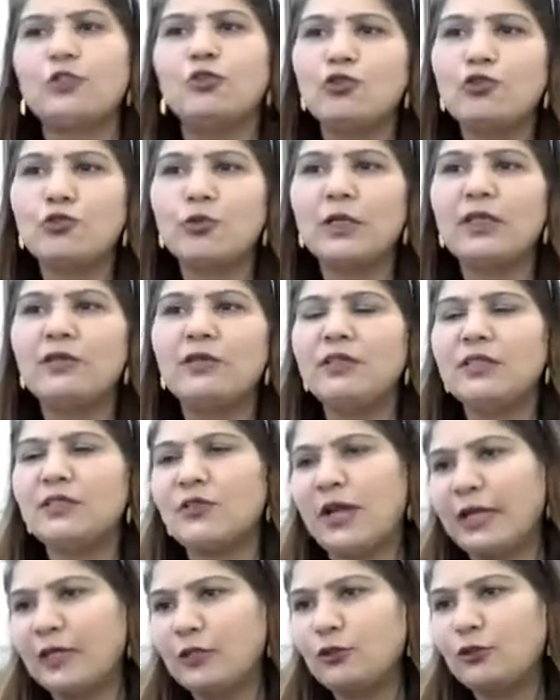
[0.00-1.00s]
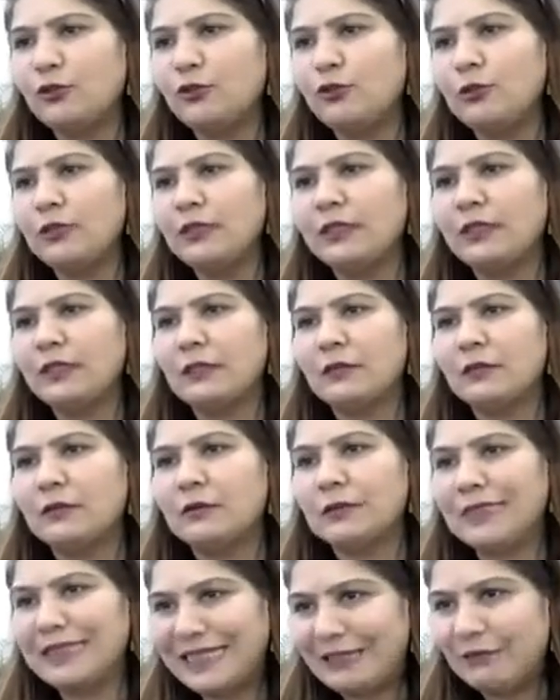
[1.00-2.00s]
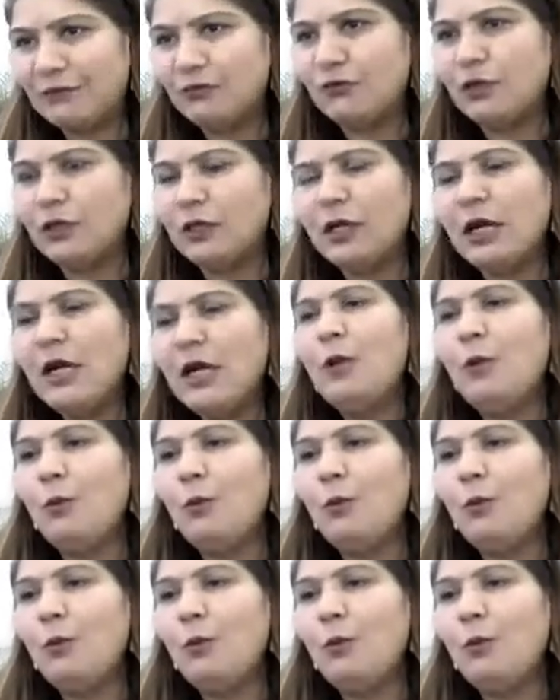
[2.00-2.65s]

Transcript: Usually we try to do in a teamwork